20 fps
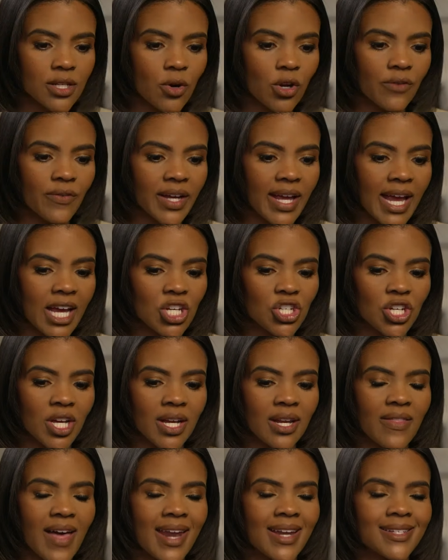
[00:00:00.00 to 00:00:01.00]

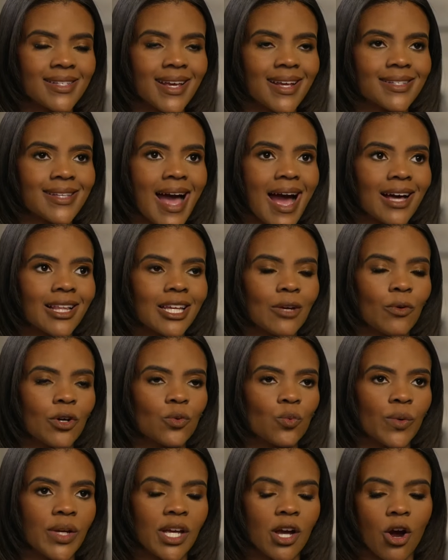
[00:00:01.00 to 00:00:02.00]
notification. That is exactly
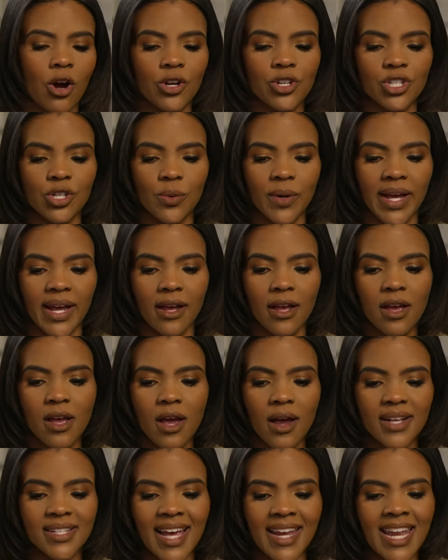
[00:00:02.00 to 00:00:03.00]
what we are doing.
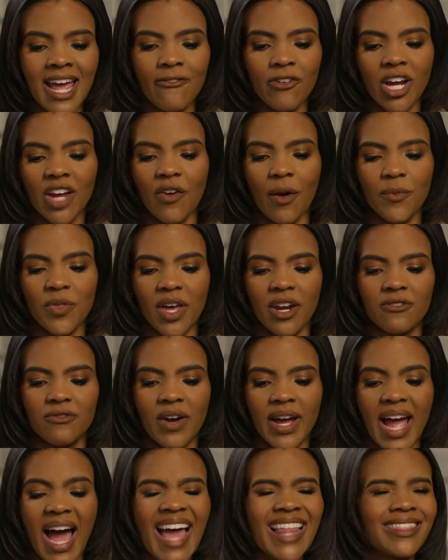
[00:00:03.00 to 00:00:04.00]
Because I never give up without a
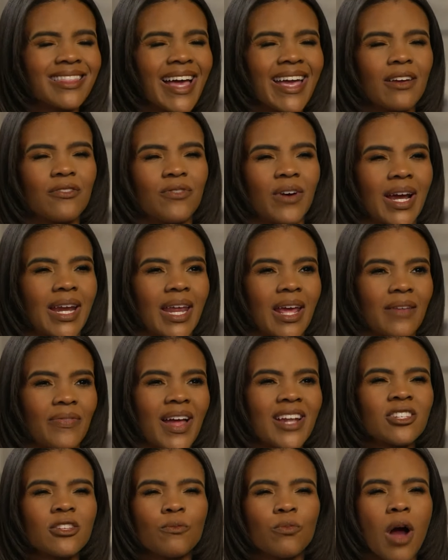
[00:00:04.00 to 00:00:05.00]
fight. I like fighting.
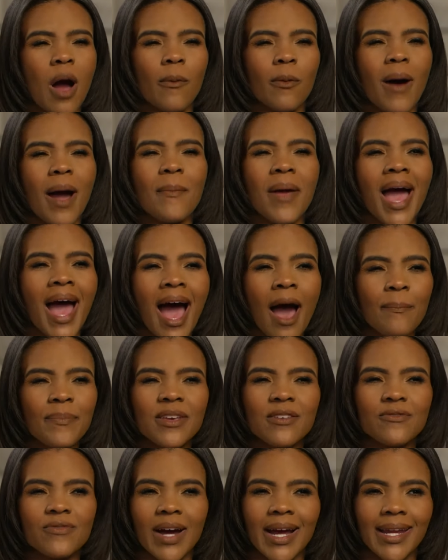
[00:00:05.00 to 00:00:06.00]
That's the problem. I'm
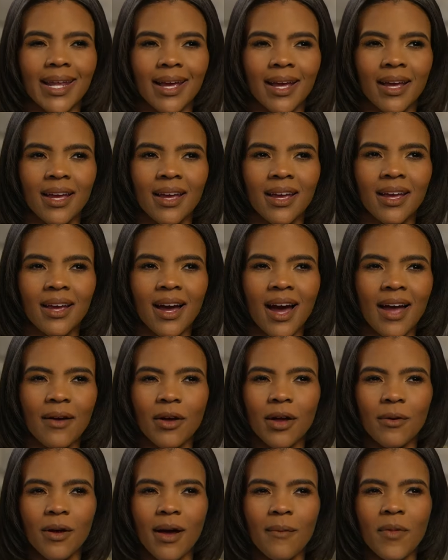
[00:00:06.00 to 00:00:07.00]
happy fighting fighting. I,
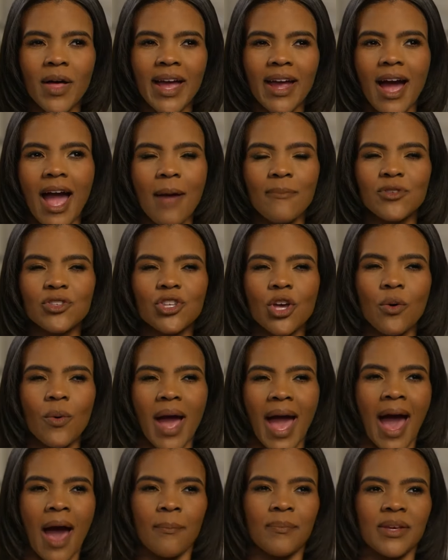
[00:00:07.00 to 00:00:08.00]
I'm like, I'm so
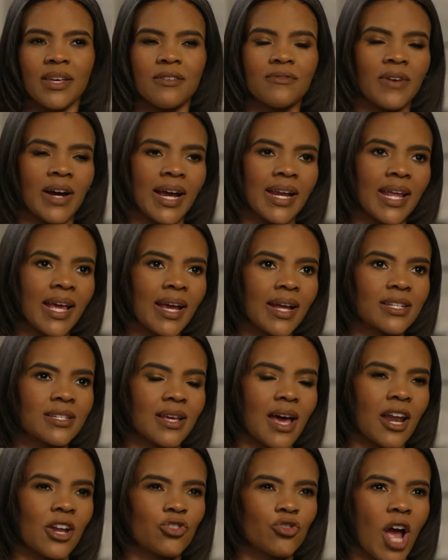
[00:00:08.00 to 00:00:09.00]
happy fighting. It's
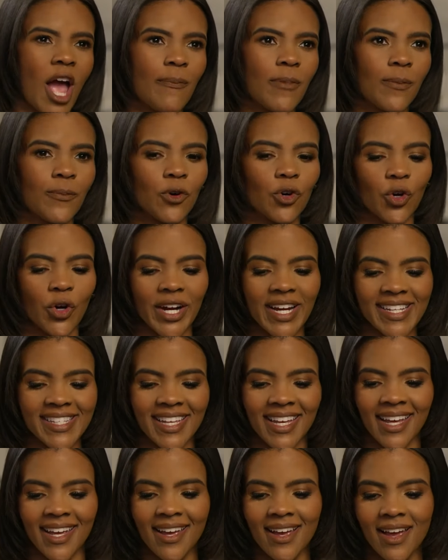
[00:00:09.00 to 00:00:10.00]
got to drive people
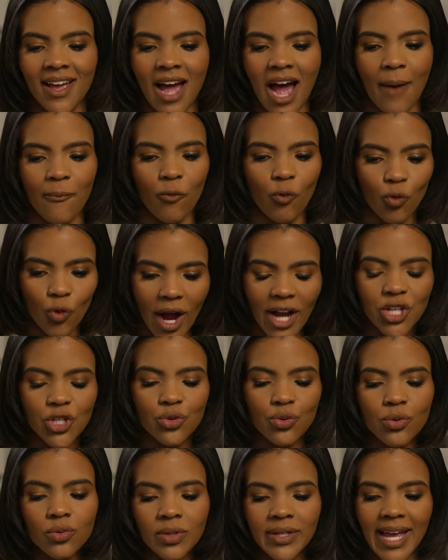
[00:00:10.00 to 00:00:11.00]
crazy. I'm, I
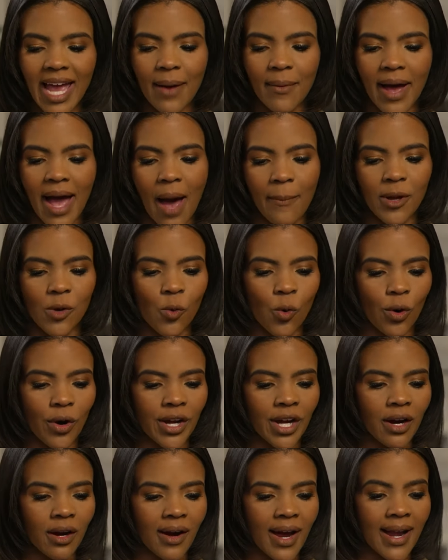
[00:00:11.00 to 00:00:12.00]
truly am a happy
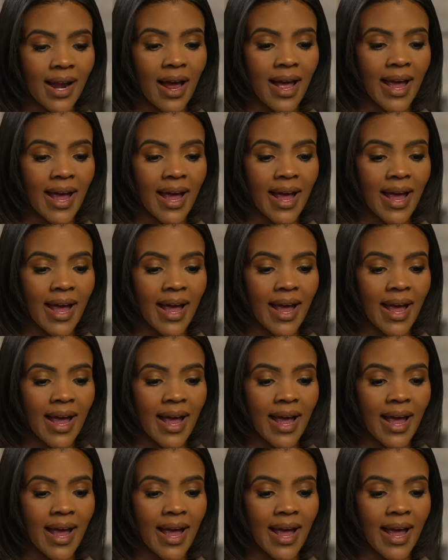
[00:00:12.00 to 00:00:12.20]
warrior, and